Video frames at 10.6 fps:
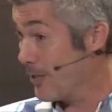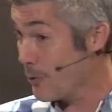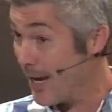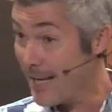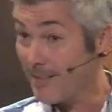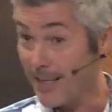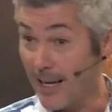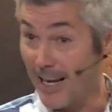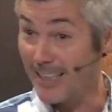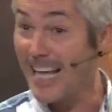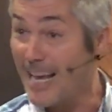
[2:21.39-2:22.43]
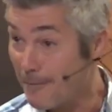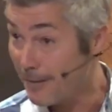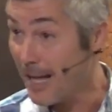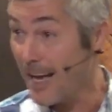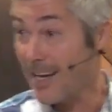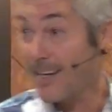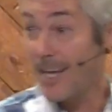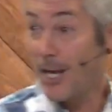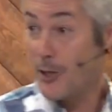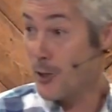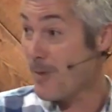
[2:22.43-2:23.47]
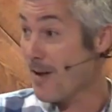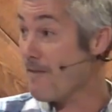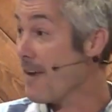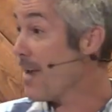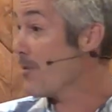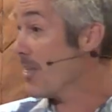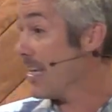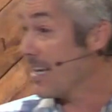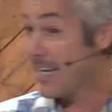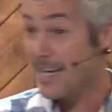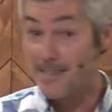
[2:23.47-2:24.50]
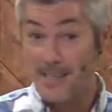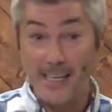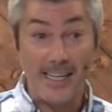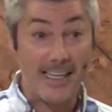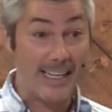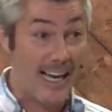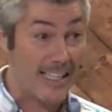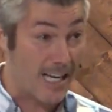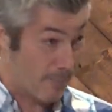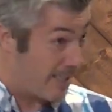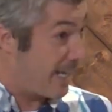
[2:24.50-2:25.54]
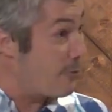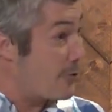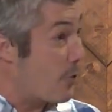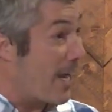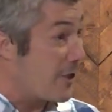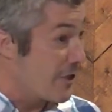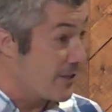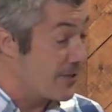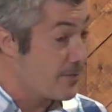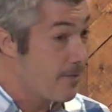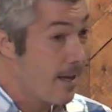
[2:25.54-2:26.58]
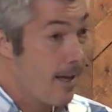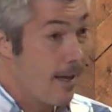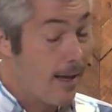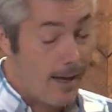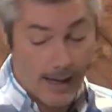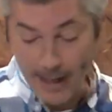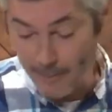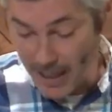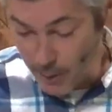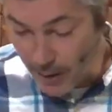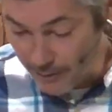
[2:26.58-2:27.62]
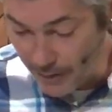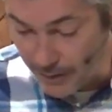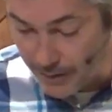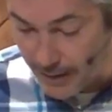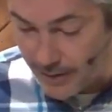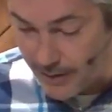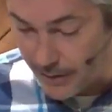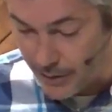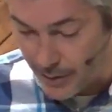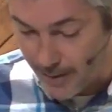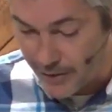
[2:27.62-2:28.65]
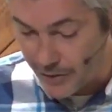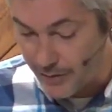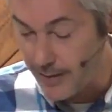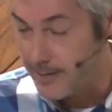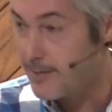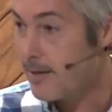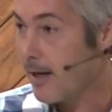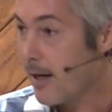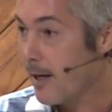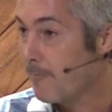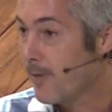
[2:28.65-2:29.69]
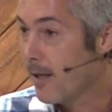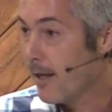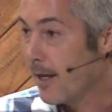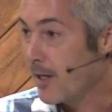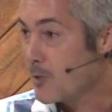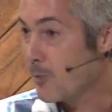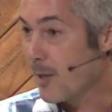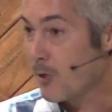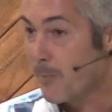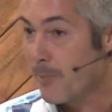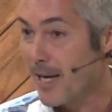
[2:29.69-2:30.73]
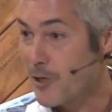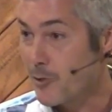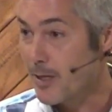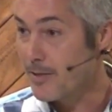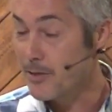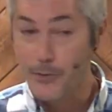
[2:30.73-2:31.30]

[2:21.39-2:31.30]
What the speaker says: So I had like a lifeline to my family in case they needed to contact me because I was so anxious. And by the way, I feel the need to mention this and explain what a pager is.